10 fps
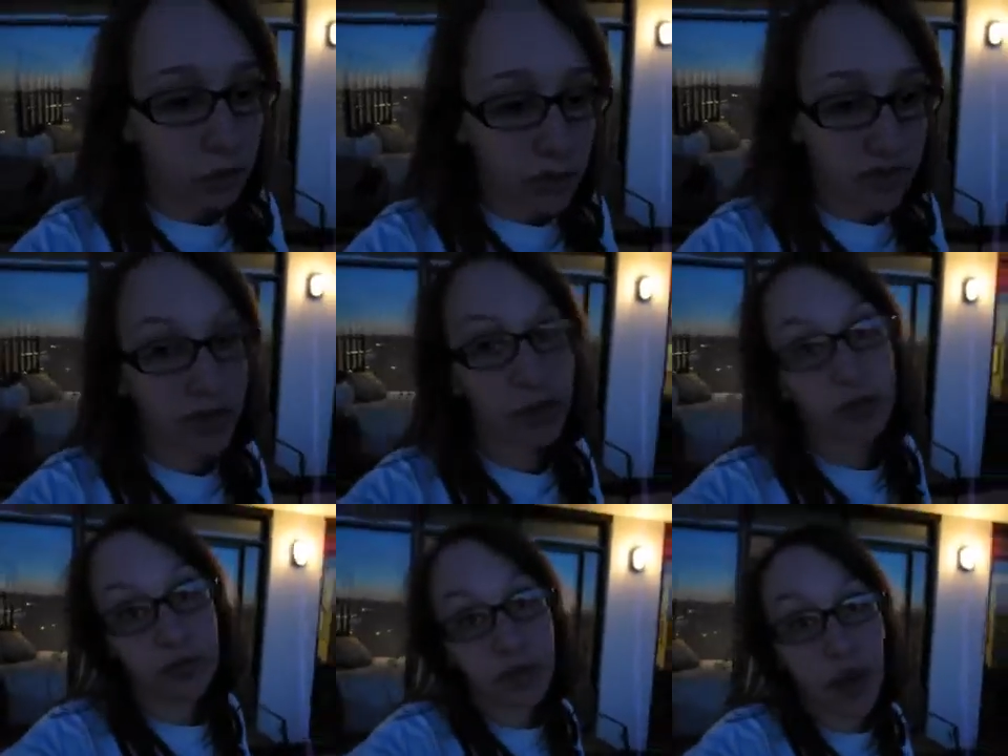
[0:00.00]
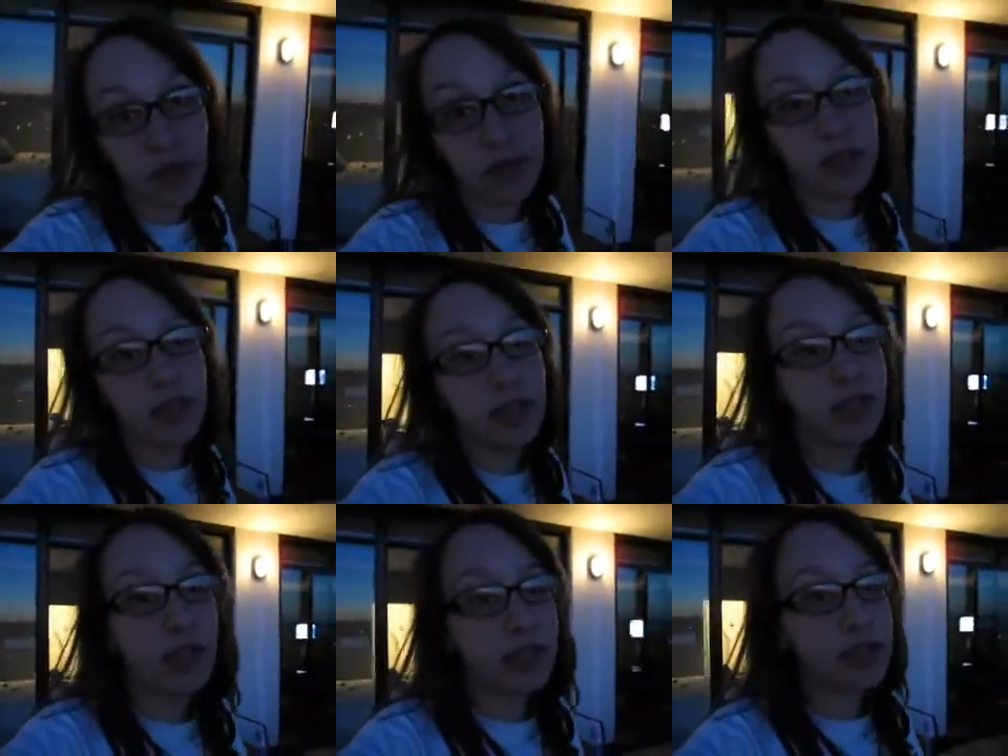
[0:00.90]
went to Vancouver,
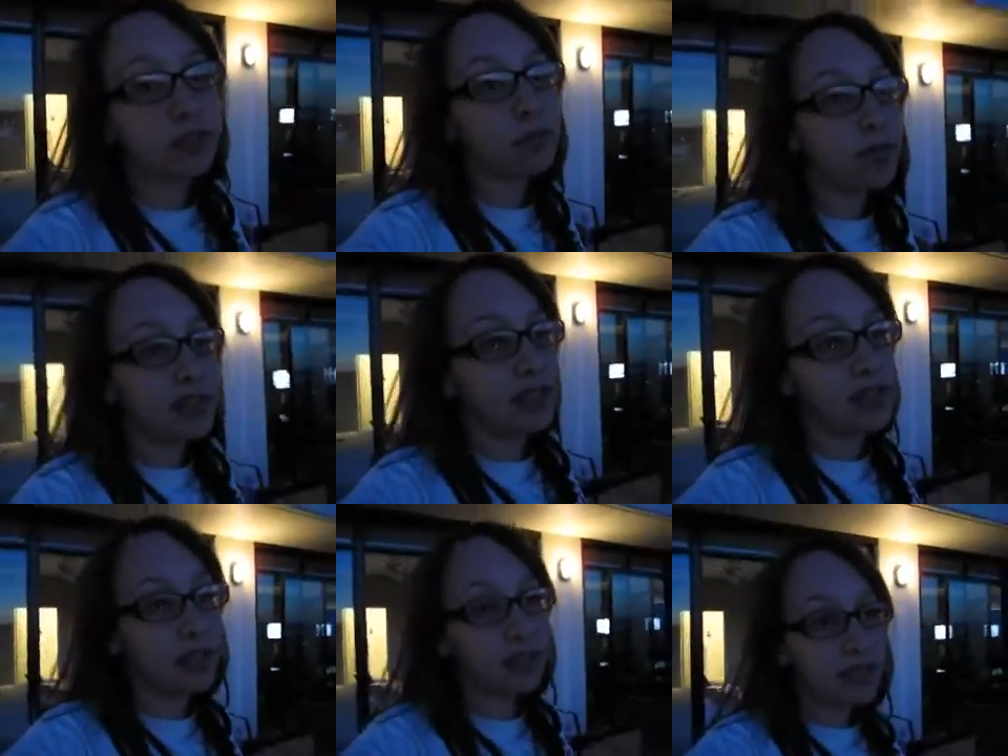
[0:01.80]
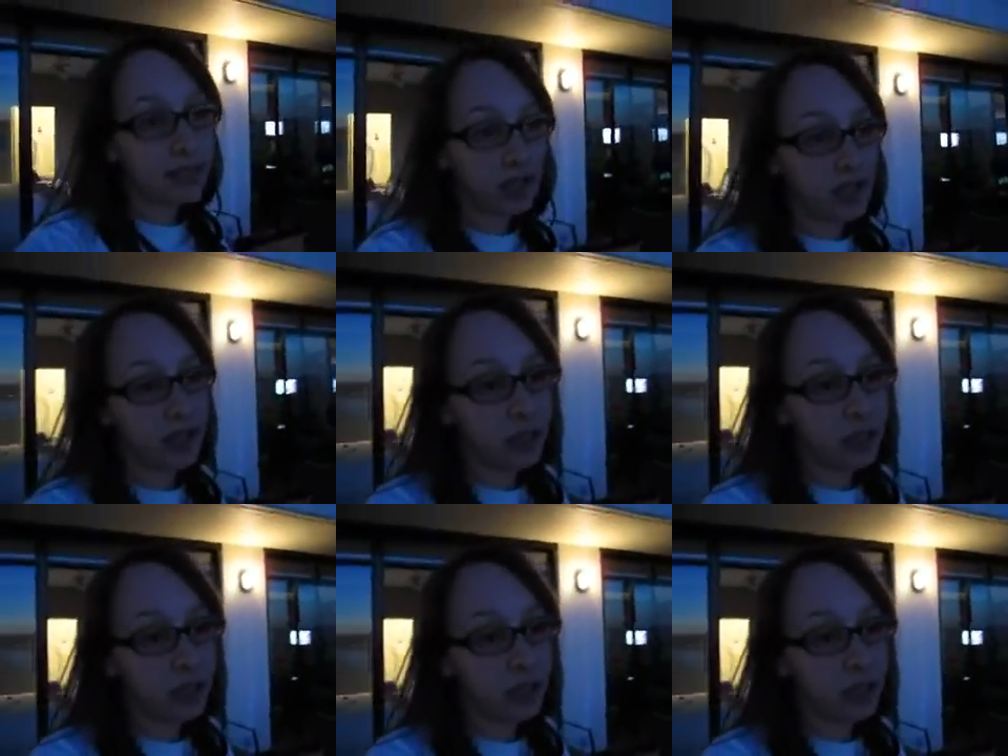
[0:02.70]
obviously, and I did some amazing things. I tried